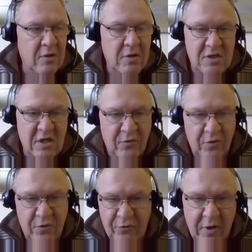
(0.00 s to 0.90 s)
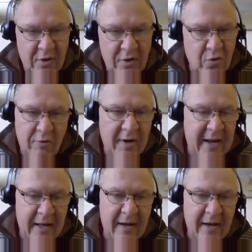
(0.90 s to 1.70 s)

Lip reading: you're 6'3", you're 280.